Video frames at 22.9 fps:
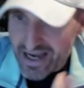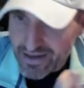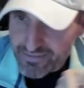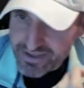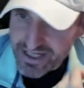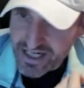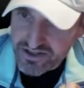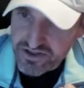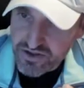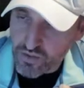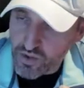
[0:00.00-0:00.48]
Gap
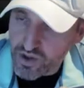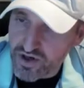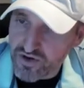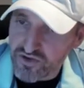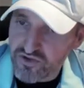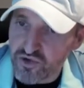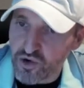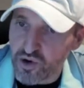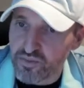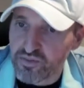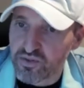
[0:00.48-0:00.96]
down to
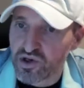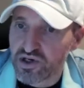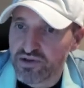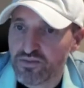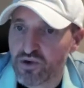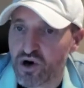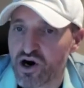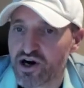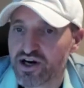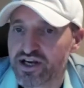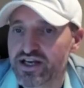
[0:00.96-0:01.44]
104 pre
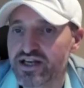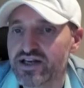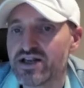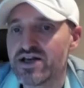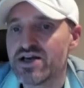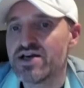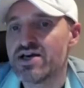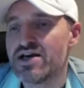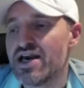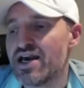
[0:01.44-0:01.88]
market.